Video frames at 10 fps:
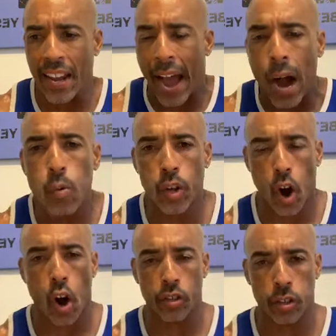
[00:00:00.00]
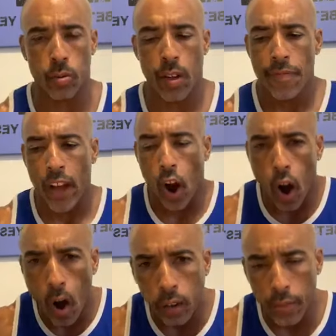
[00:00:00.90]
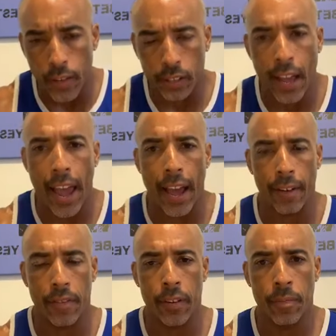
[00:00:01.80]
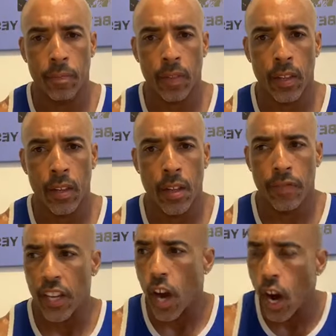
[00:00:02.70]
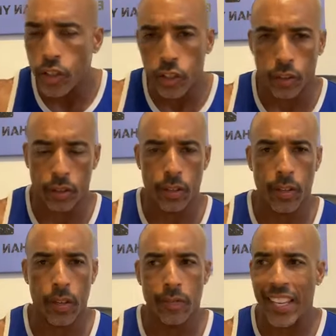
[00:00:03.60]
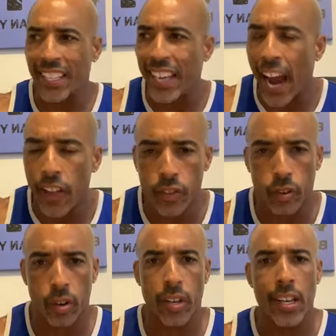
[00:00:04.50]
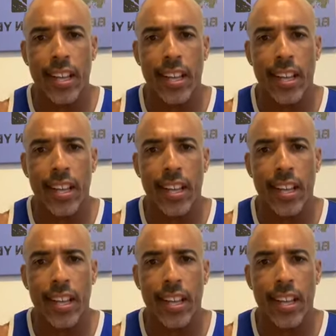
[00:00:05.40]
And I would argue that all of us have the hunter, the gatherer